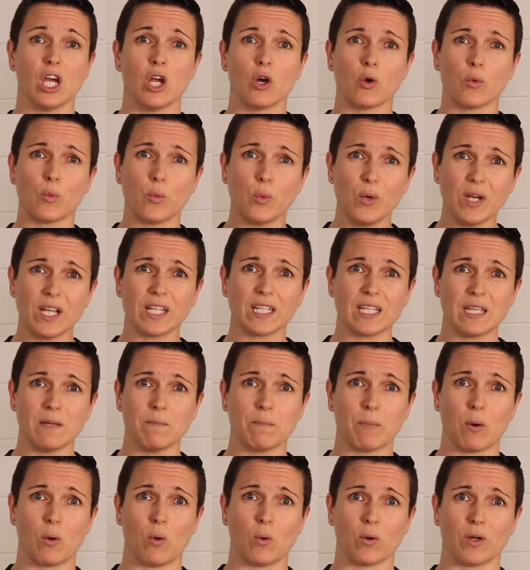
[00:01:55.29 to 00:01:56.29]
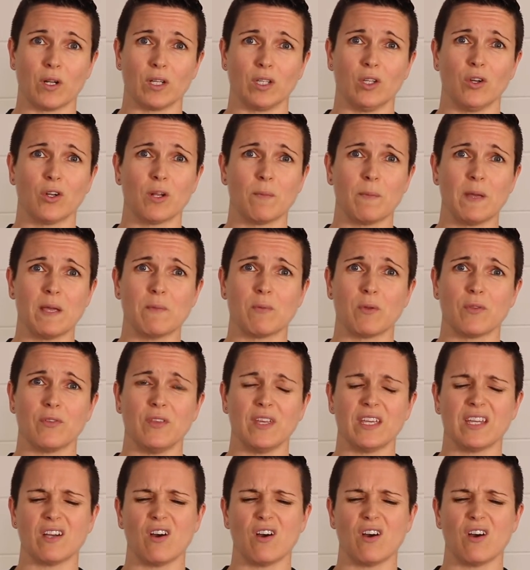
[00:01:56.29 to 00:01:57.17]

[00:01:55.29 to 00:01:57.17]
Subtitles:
Really important. A lot of people think,